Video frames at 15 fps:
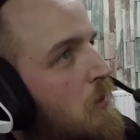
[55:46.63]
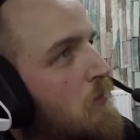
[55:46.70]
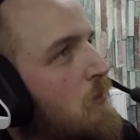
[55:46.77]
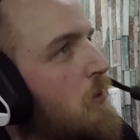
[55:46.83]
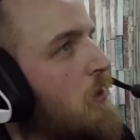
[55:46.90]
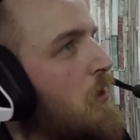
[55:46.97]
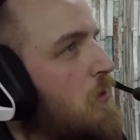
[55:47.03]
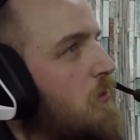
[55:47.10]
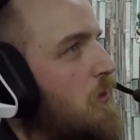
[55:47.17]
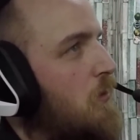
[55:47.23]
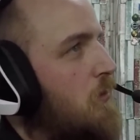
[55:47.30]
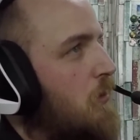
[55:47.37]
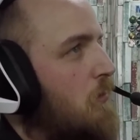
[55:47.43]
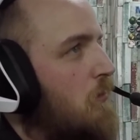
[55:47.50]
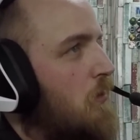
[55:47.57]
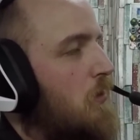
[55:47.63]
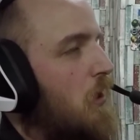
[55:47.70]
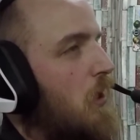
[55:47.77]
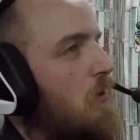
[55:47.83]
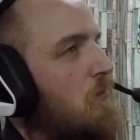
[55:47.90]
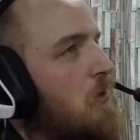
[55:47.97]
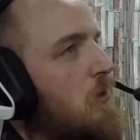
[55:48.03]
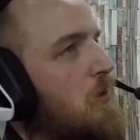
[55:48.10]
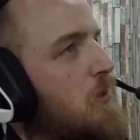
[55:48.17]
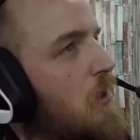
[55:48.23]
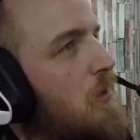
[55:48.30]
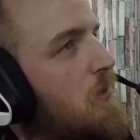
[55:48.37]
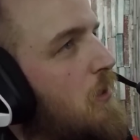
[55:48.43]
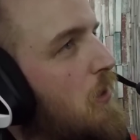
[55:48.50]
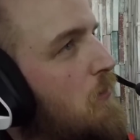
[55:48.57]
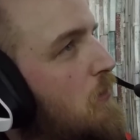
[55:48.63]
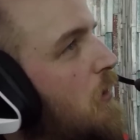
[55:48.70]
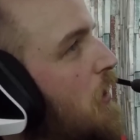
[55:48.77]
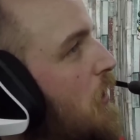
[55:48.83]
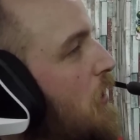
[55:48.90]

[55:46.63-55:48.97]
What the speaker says: going this as soon as I get one sent out.